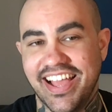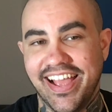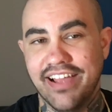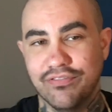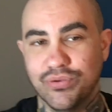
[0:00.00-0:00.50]

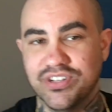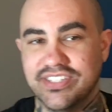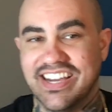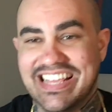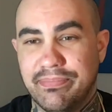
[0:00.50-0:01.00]
Hey everyone
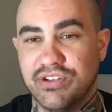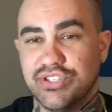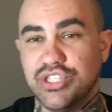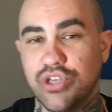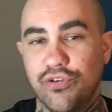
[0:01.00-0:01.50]
talking about
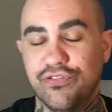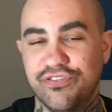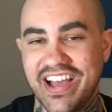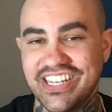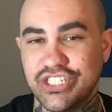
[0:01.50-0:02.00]
So
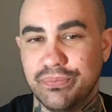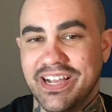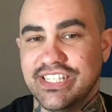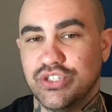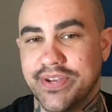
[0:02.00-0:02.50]
Fetch
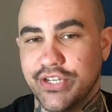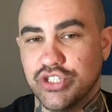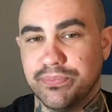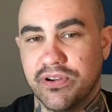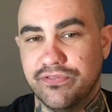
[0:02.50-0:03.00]
by
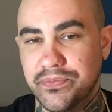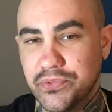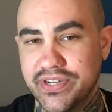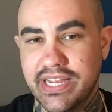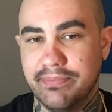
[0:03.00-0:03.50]
Strangers
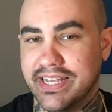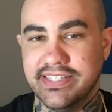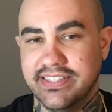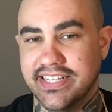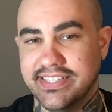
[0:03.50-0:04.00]
Parfumerie. I'm
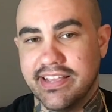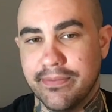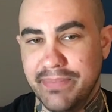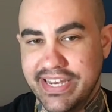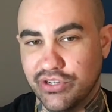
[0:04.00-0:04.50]
guessing that's like a
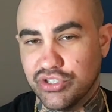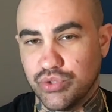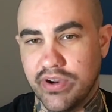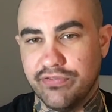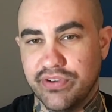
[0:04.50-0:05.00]
Mean Girls
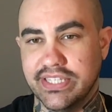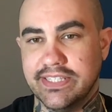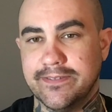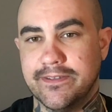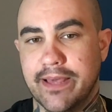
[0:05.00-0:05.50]

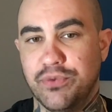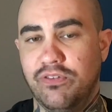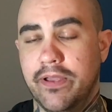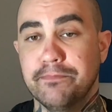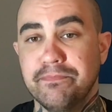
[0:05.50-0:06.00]
reference to that
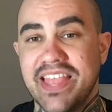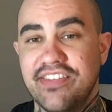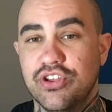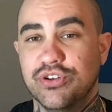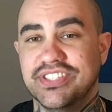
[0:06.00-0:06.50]
movie.
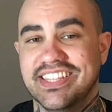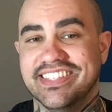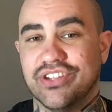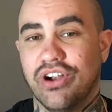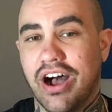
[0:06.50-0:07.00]
The notes in
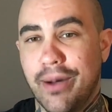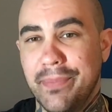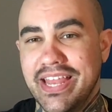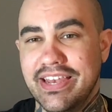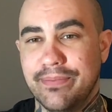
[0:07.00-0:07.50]
this are
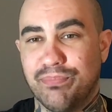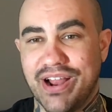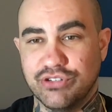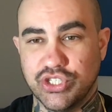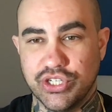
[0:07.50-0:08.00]
almond,
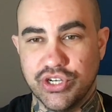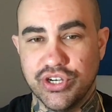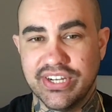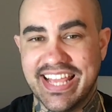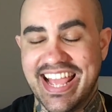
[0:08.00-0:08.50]
brown
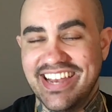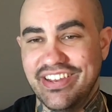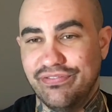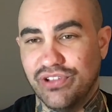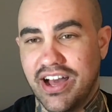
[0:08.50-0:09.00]
sugar, candy
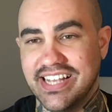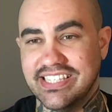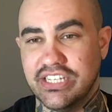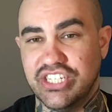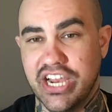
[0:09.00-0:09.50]

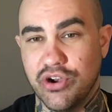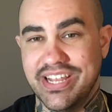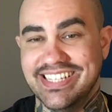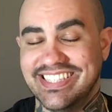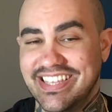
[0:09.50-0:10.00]
floss,
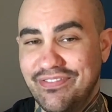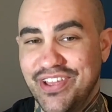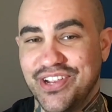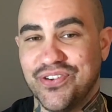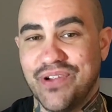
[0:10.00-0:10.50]
cherry,
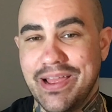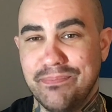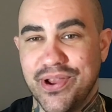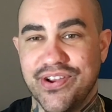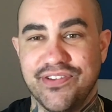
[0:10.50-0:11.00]
civet,
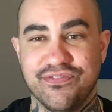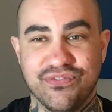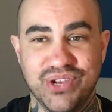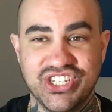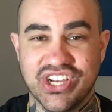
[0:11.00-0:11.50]
cranberry,
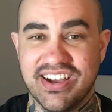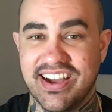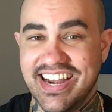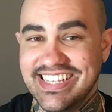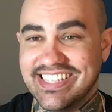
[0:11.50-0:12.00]
freesia,
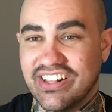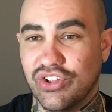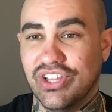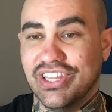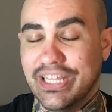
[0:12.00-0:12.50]

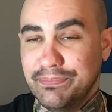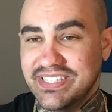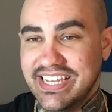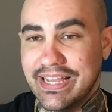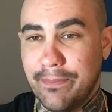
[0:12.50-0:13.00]
honeysuckle,
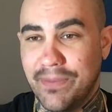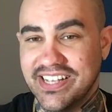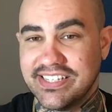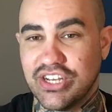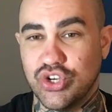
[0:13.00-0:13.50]
lipstick,
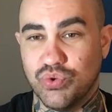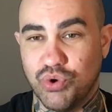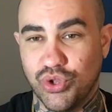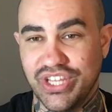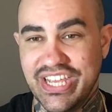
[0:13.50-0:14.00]
musk,
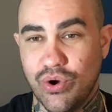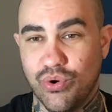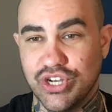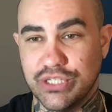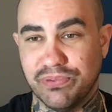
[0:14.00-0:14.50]
neroli,
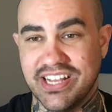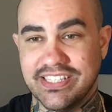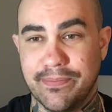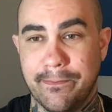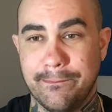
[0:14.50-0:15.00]
orange
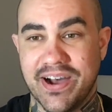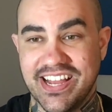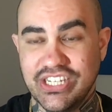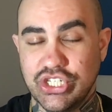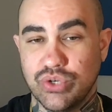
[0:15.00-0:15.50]
blossom,
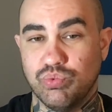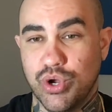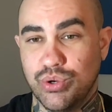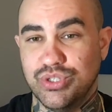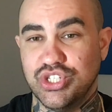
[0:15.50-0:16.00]
punch,
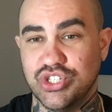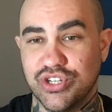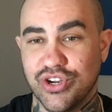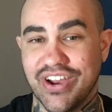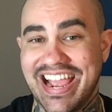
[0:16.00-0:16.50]
rose,
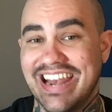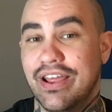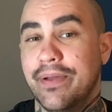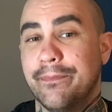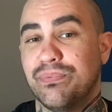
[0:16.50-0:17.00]
sugar, and
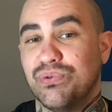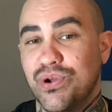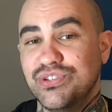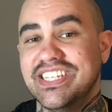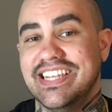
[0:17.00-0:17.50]

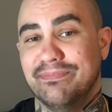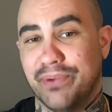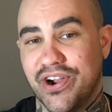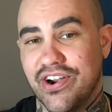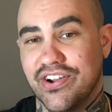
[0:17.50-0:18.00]
protein
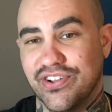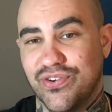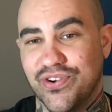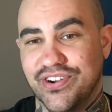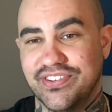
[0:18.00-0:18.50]
bar
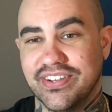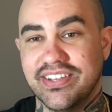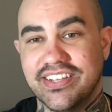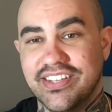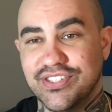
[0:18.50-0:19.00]
accord.
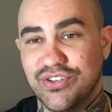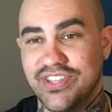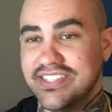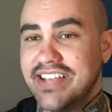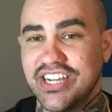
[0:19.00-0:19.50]
So
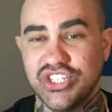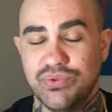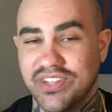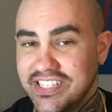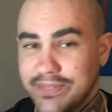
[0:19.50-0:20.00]
this is actually
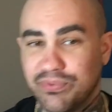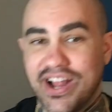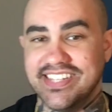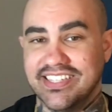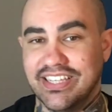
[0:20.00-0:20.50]
really
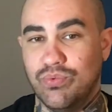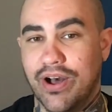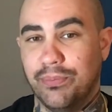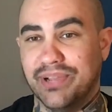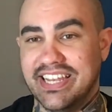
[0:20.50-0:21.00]
surprisingly
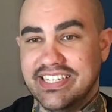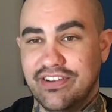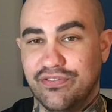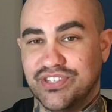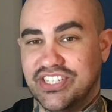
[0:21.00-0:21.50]
well blended
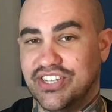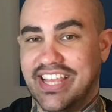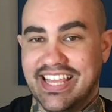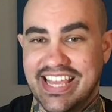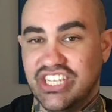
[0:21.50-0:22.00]
for such a
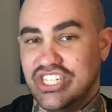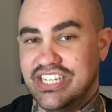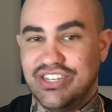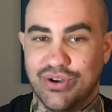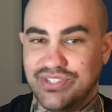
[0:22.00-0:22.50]
like
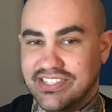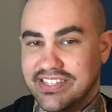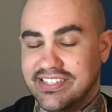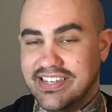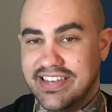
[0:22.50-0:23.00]
kitschy notes
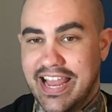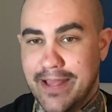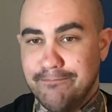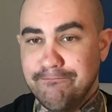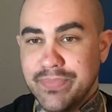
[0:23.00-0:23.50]
list and
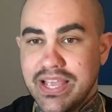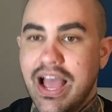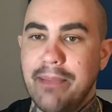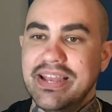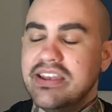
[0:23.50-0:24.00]
name.
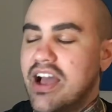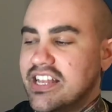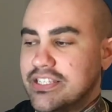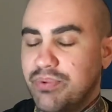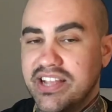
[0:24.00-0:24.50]
I mean,
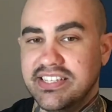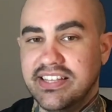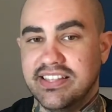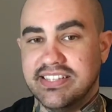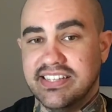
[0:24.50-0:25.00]
not surprising in
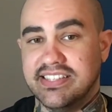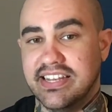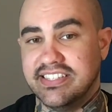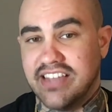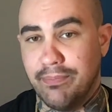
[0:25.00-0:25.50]
the sense that
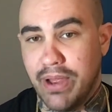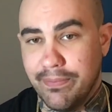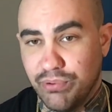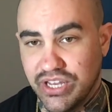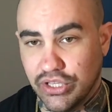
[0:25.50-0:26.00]
it's done by
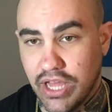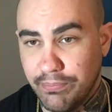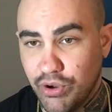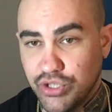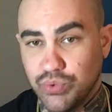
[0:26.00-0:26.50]
Prin
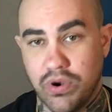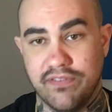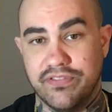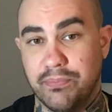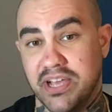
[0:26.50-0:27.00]
Lomros, one
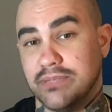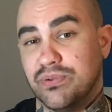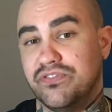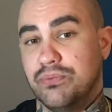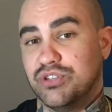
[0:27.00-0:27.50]
of the best
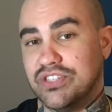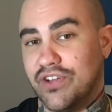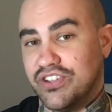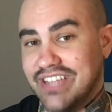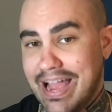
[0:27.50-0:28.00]
perfumers of
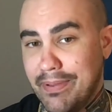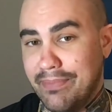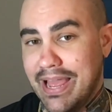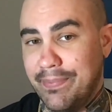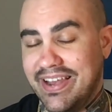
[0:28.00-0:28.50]
all time in
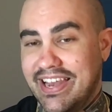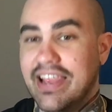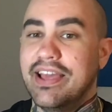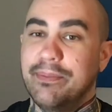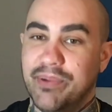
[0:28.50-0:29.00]
my opinion,
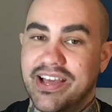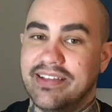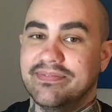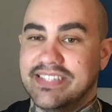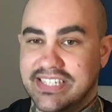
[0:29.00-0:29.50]
but
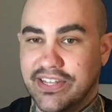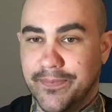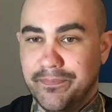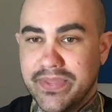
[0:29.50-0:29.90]
still,